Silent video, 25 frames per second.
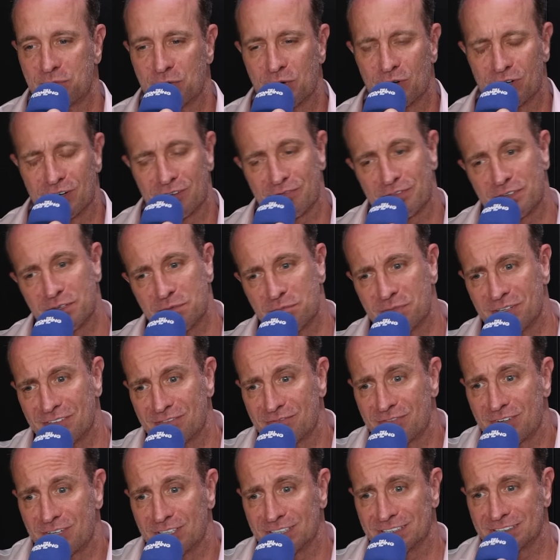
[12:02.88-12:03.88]
put on a few
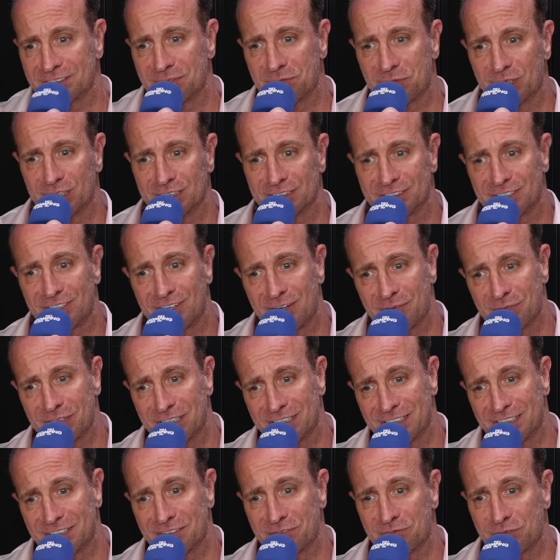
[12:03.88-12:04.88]
big fights in my time,
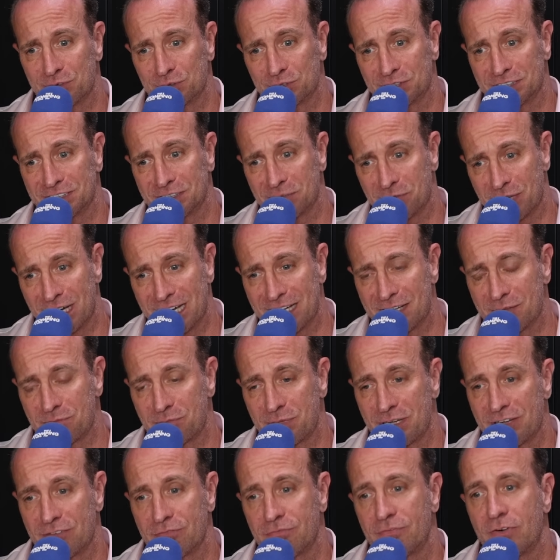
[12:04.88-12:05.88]
and unfortunately, to make a
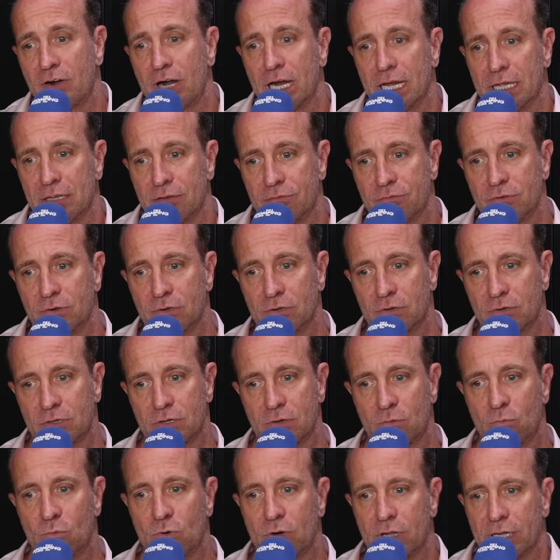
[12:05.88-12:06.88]
big fight, you've got to look
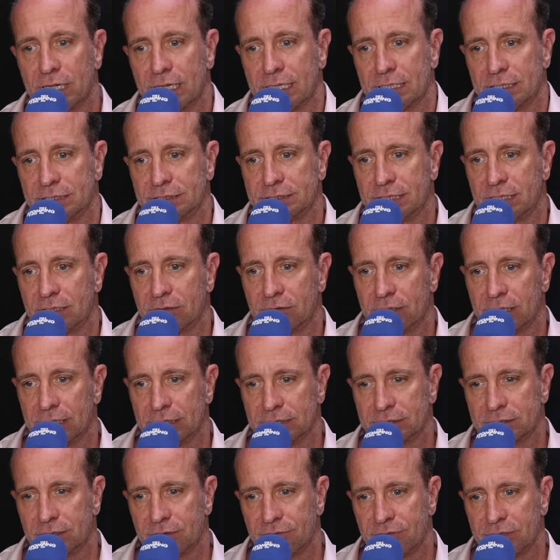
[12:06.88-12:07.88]
at what it can
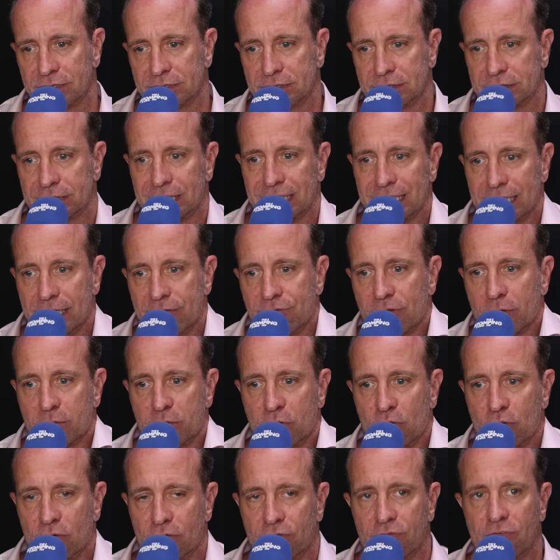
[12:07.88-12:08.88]
generate. So if it's just a
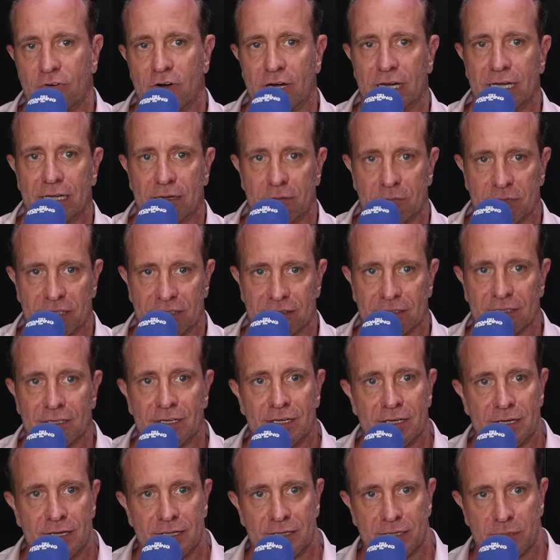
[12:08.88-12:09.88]
Liverpool fight, I mean,
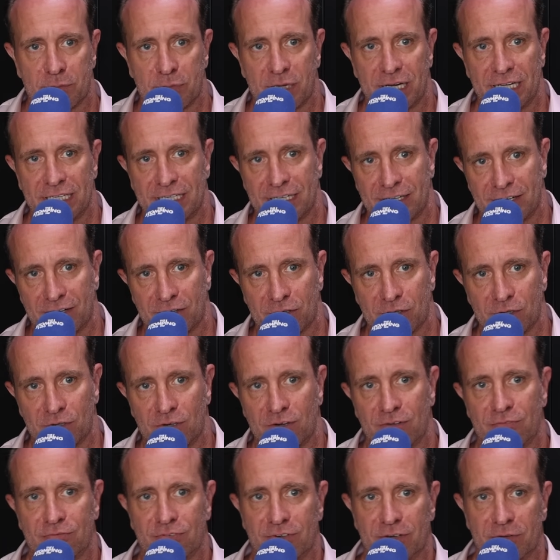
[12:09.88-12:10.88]
the payday I could
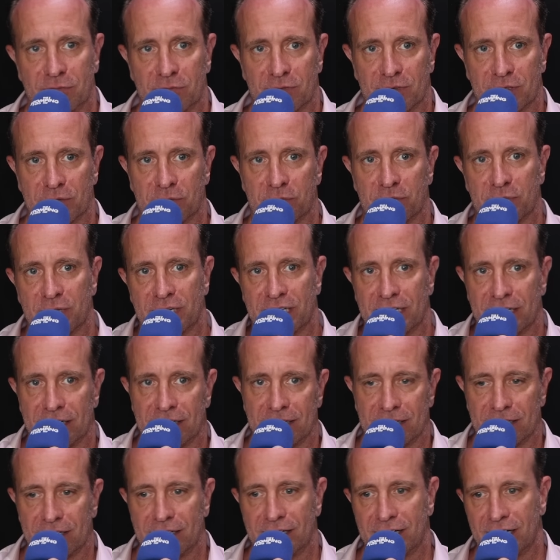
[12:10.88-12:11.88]
offer him would
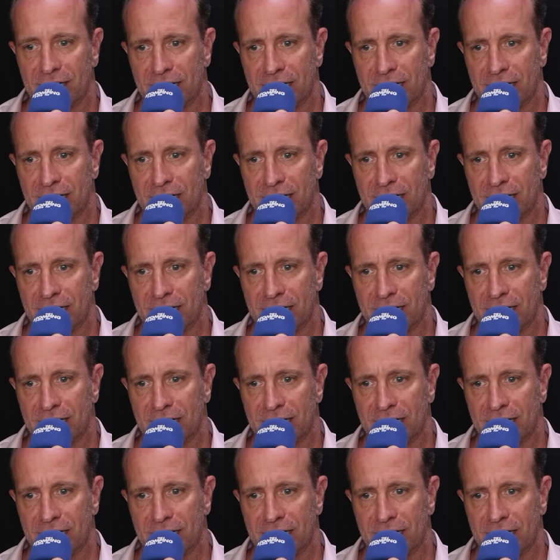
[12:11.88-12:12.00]
be